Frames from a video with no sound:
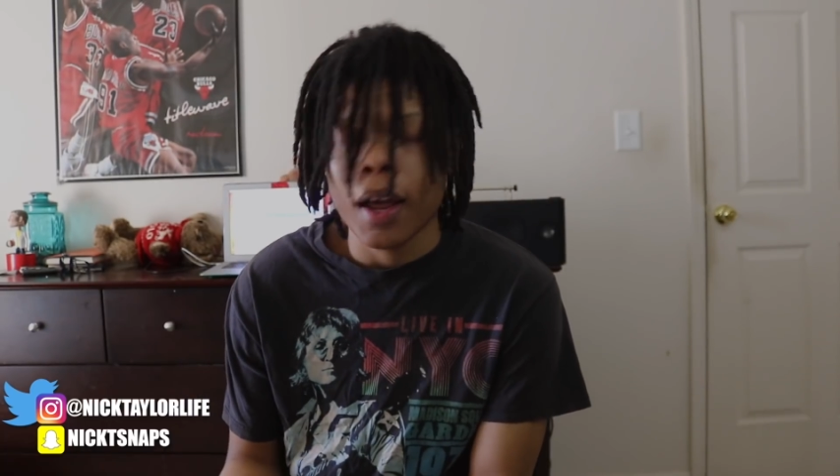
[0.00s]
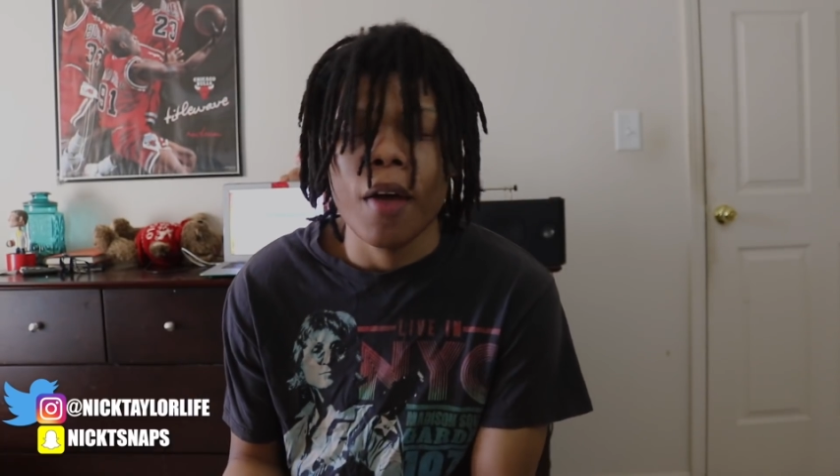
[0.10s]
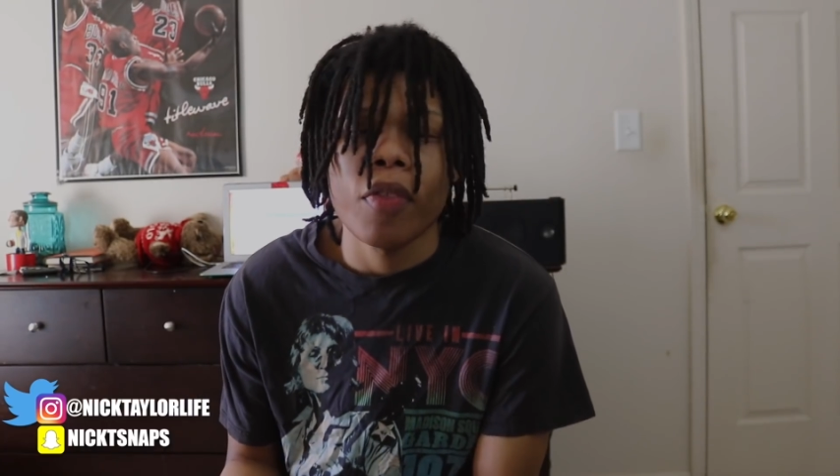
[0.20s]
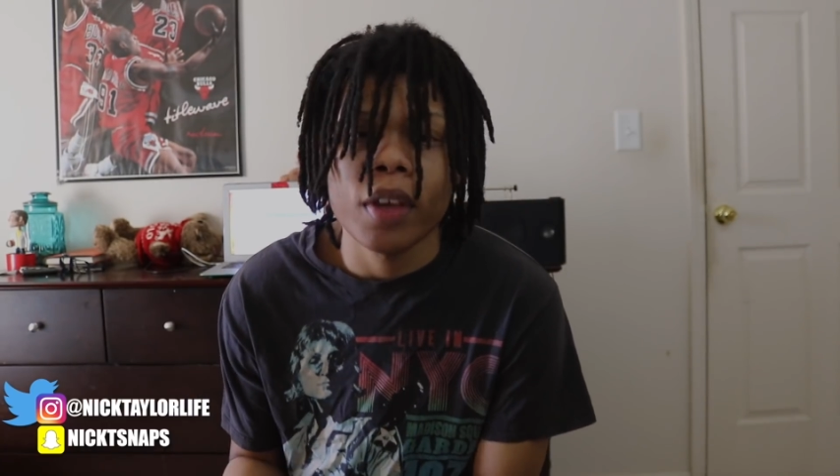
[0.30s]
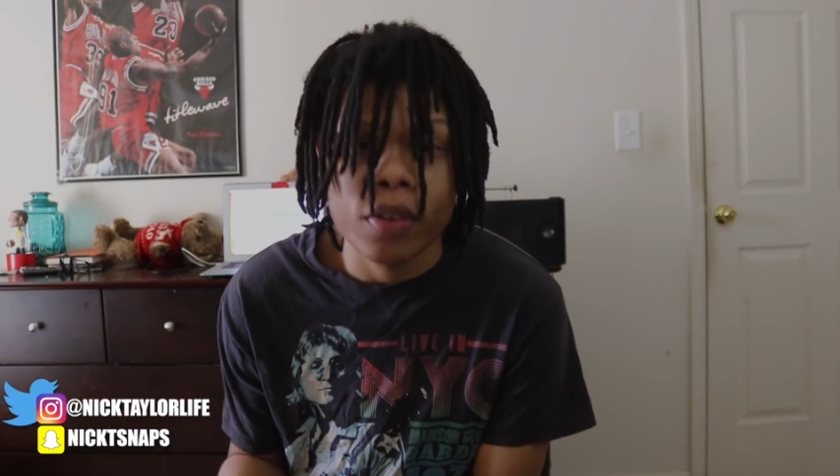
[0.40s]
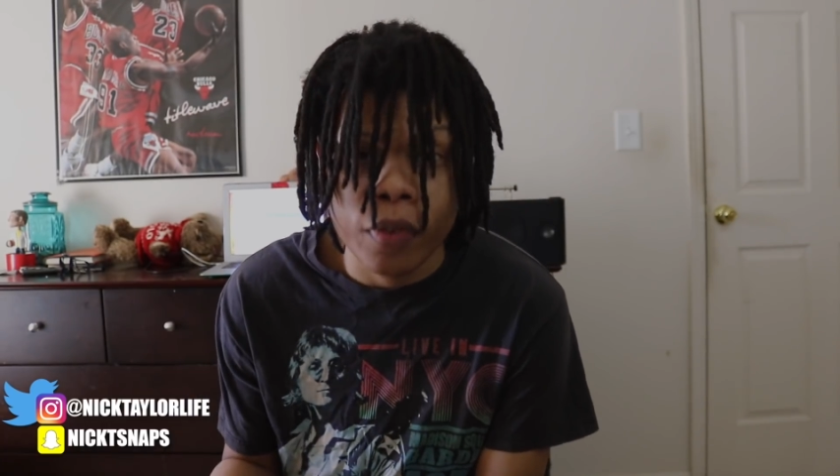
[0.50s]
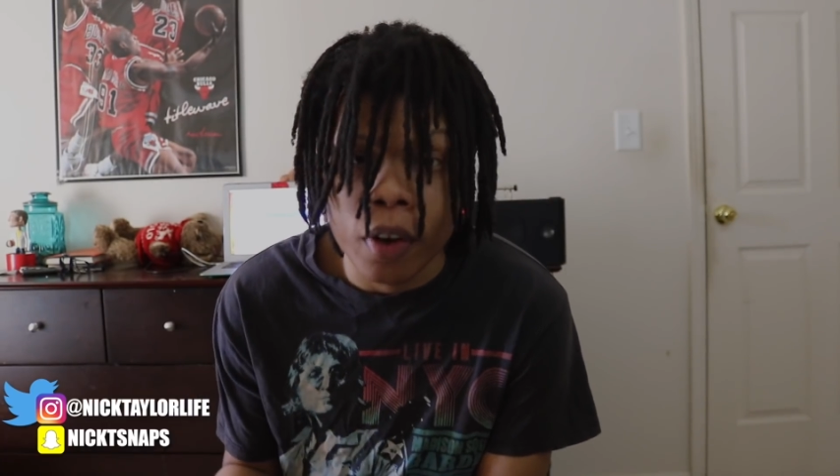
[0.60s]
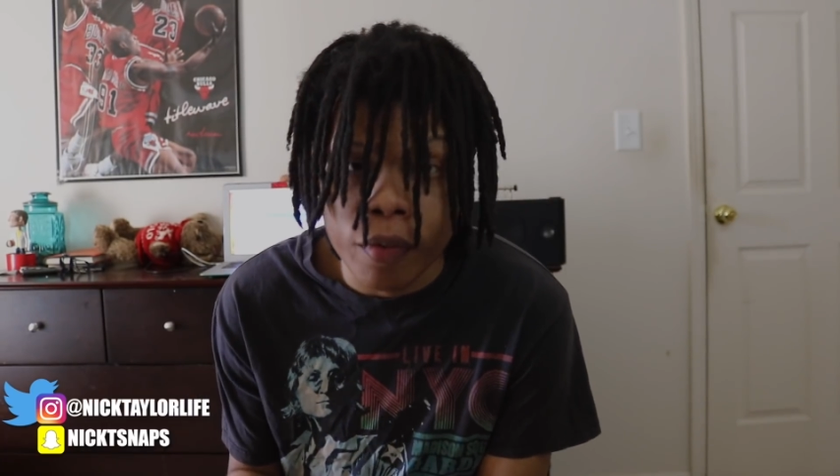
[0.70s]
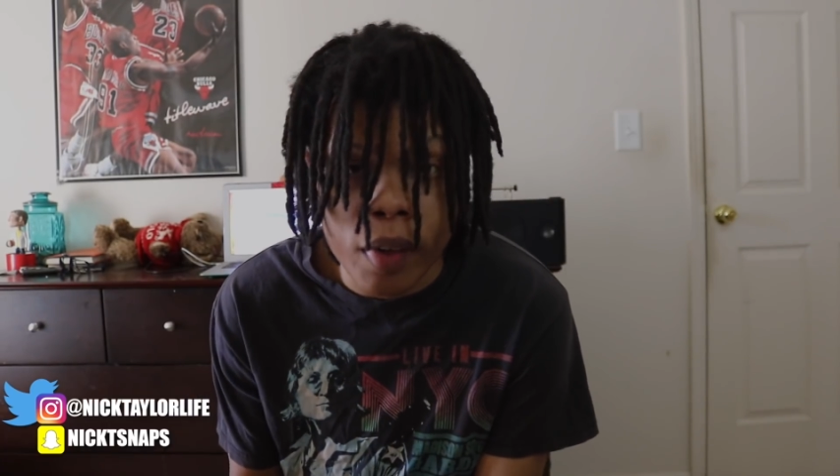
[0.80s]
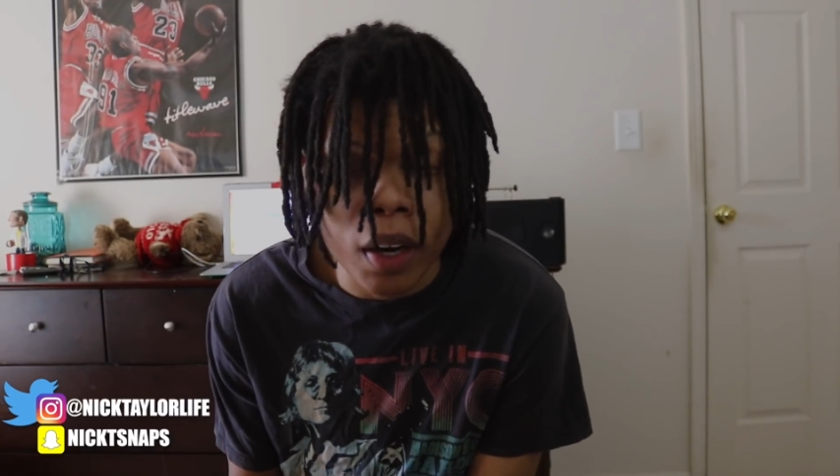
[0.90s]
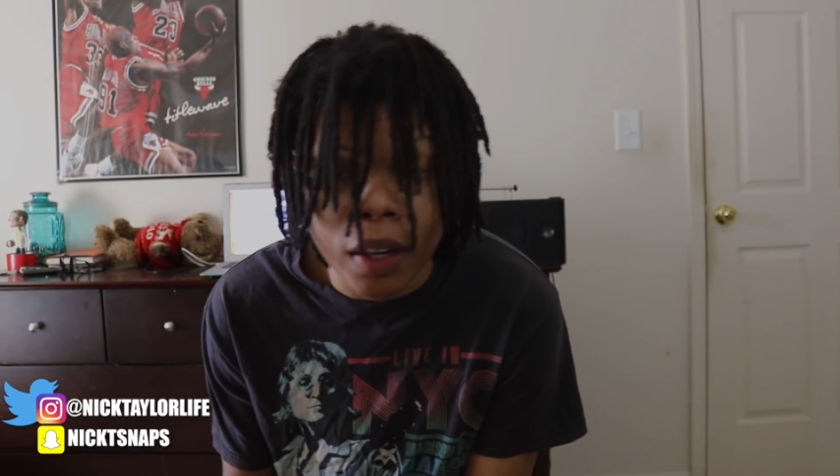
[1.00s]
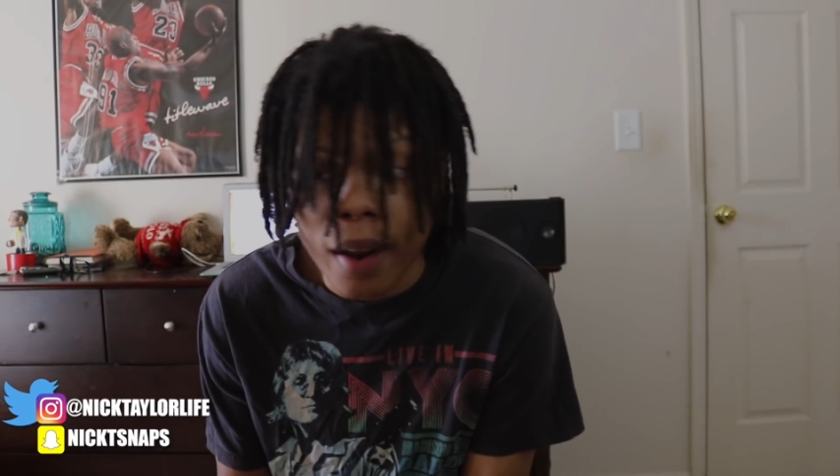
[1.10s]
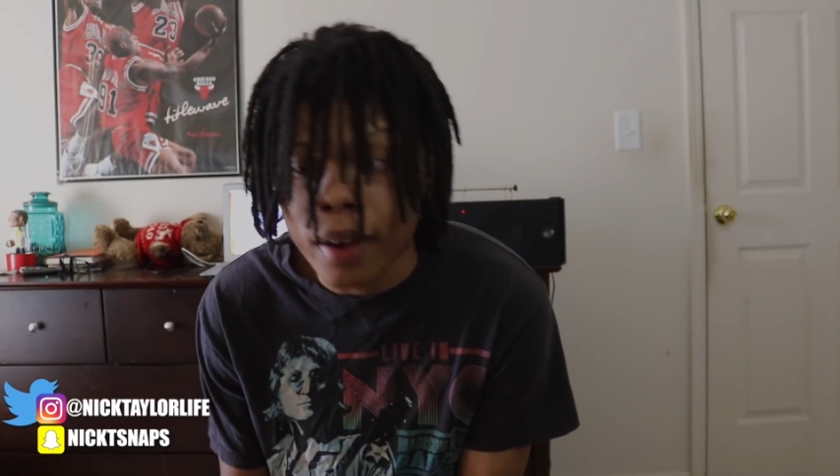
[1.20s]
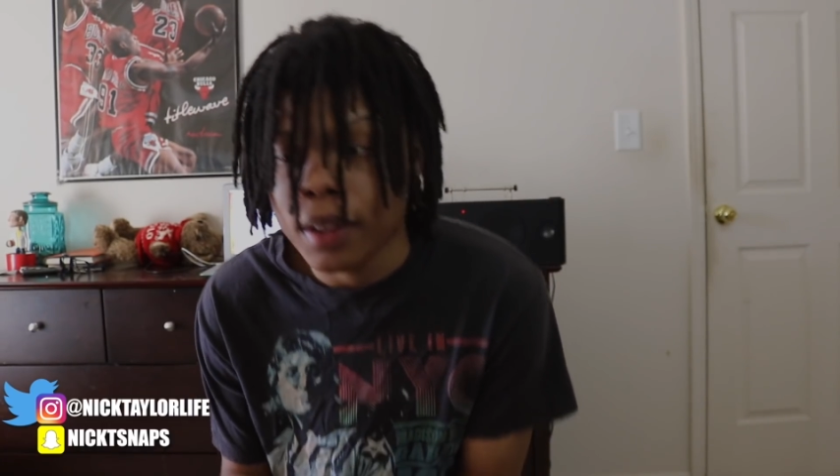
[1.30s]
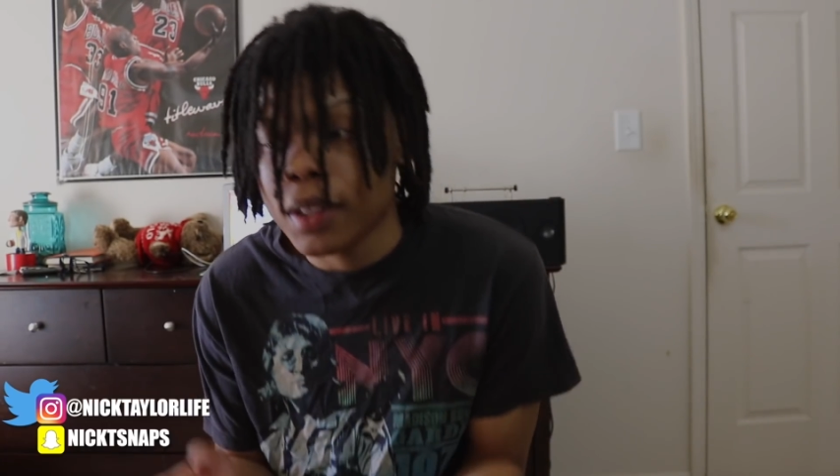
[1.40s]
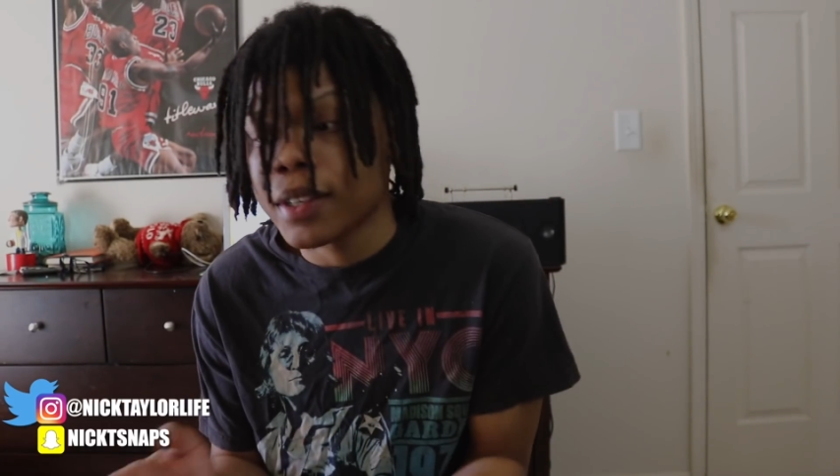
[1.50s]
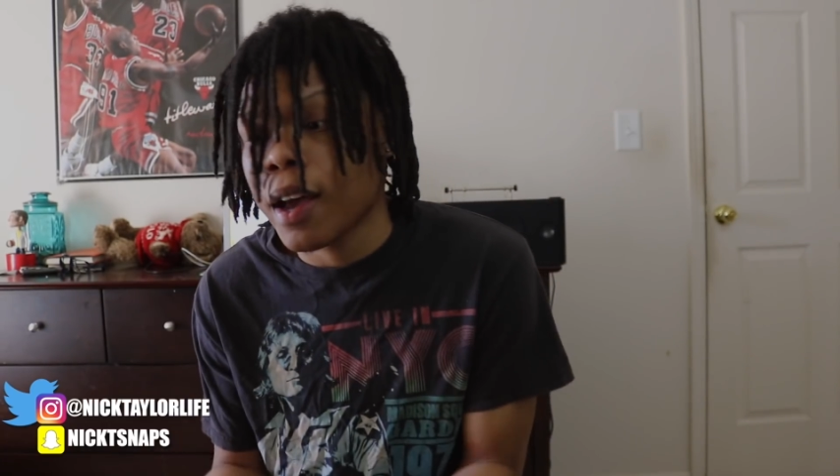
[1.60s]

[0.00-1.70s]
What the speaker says: I think it's very fitting that I did this